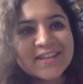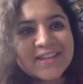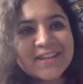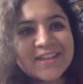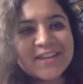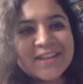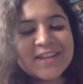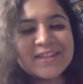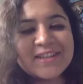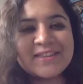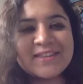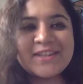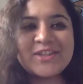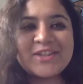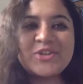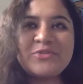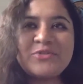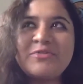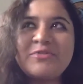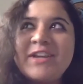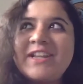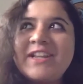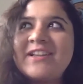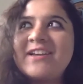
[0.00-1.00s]
that
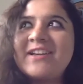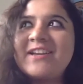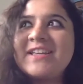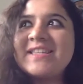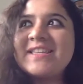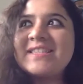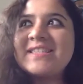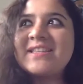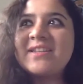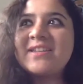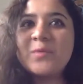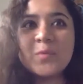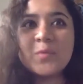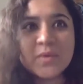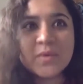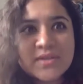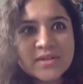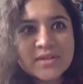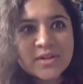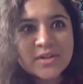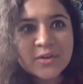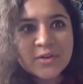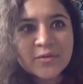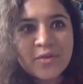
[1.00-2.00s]
she realized that it
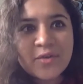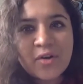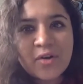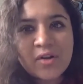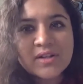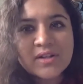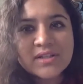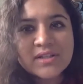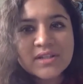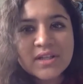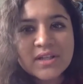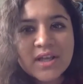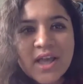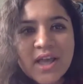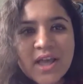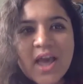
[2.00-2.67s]
wasn't her fault.